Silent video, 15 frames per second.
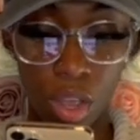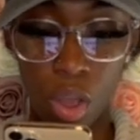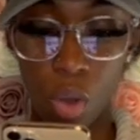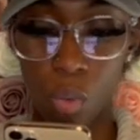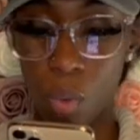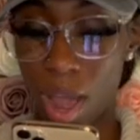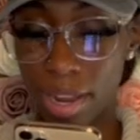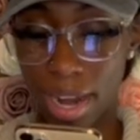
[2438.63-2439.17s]

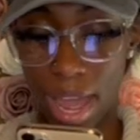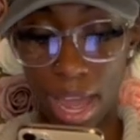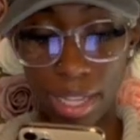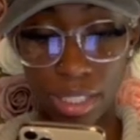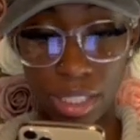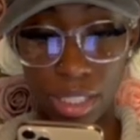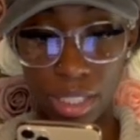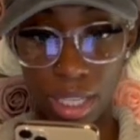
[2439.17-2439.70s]
why not
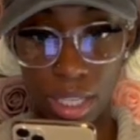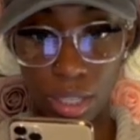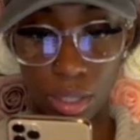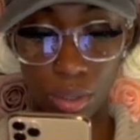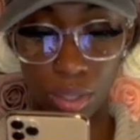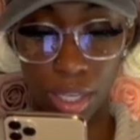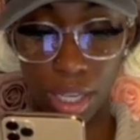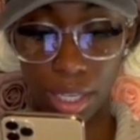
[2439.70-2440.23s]
just include
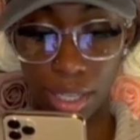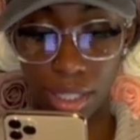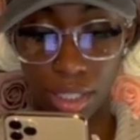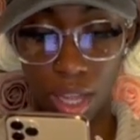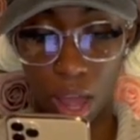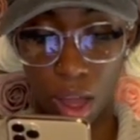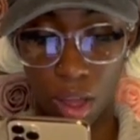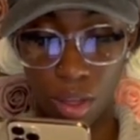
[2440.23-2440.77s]
it in this
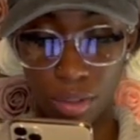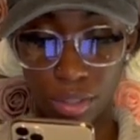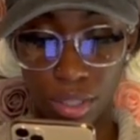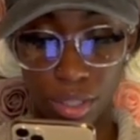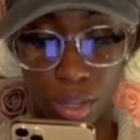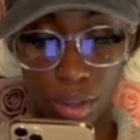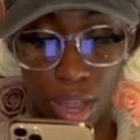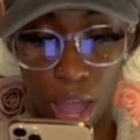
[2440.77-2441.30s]
haul so
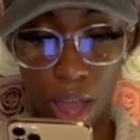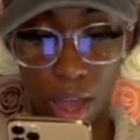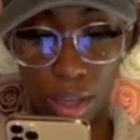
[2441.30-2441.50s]
y'all